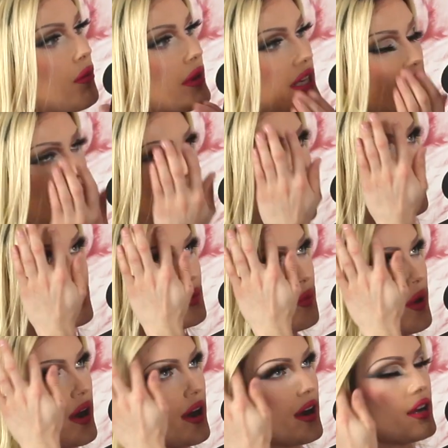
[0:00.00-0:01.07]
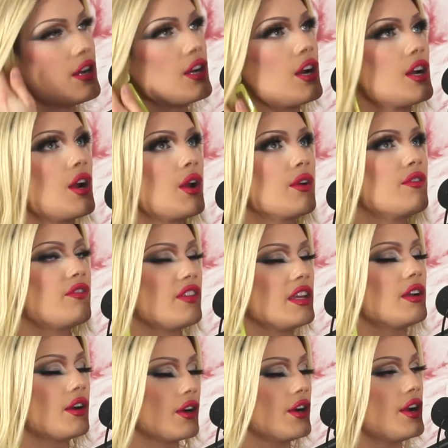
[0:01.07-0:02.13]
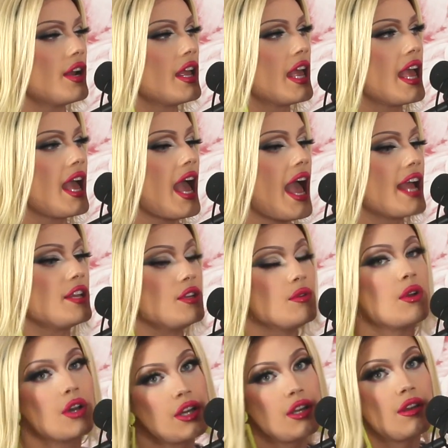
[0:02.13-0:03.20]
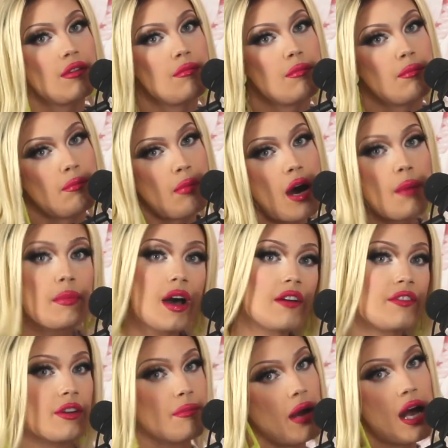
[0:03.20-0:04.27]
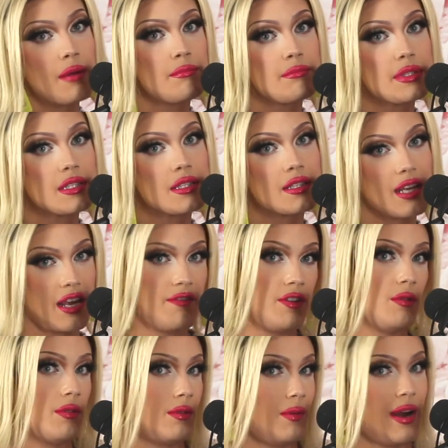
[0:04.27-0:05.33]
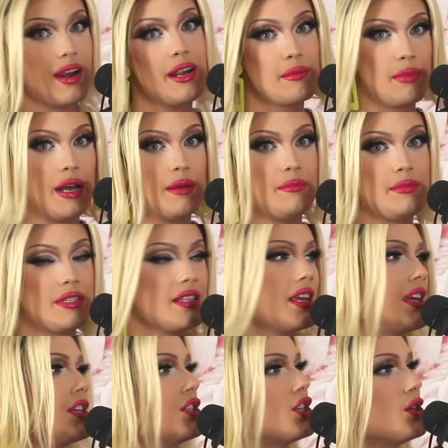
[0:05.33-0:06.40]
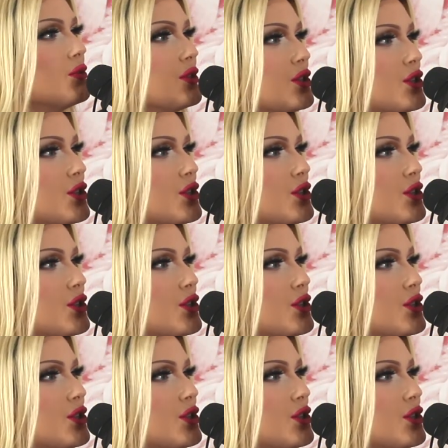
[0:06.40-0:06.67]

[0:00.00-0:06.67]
many times where her feet hurt, and you could pop off your pumps if you were wearing pumps. She was